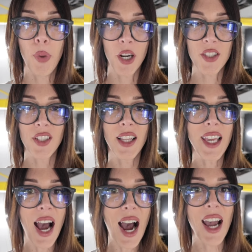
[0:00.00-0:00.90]

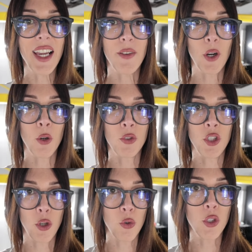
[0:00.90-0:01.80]
Personally, I have owned
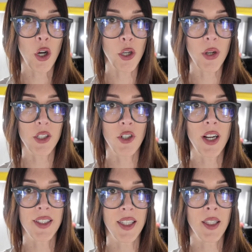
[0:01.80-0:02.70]
two Toyota
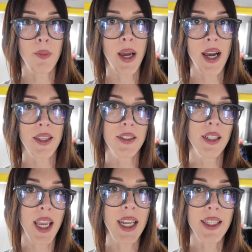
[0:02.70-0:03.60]
trucks in the past,
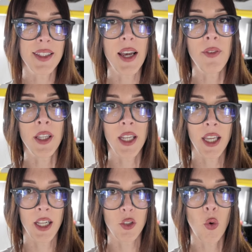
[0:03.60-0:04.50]
an 87
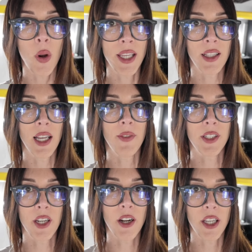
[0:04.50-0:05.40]
and a
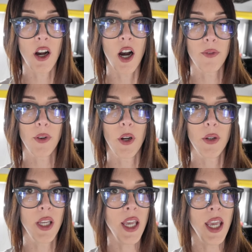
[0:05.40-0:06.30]
2011 TRD
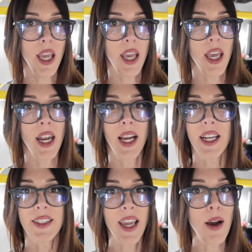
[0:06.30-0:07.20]
off-road. And I
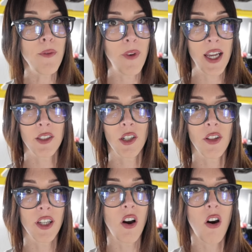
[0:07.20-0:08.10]
gotta say, I'm
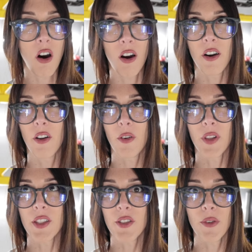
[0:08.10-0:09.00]
fangirling hard
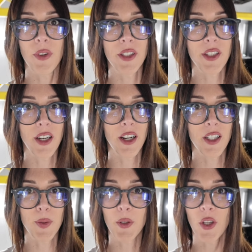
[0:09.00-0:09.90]
over this new Frontier,
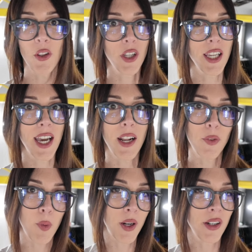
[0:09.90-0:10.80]
especially looking at it
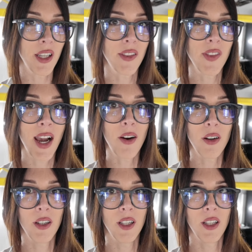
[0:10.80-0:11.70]
from underneath now.